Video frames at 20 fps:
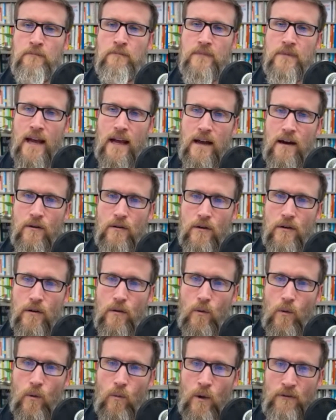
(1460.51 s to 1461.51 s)
Now,
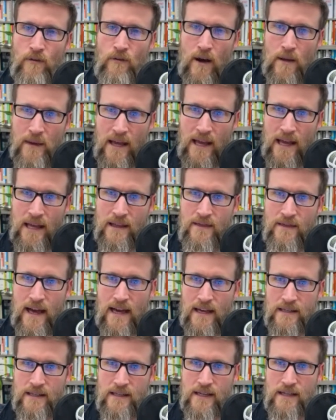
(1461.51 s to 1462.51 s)
if I'm in
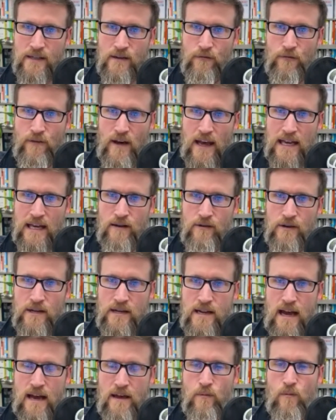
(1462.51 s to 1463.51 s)
that system failure and
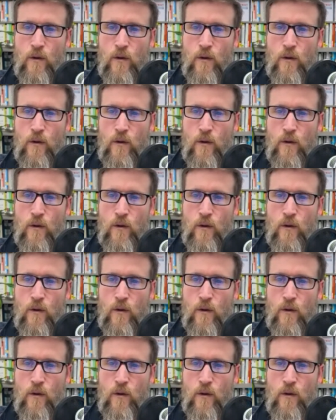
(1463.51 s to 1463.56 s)
death,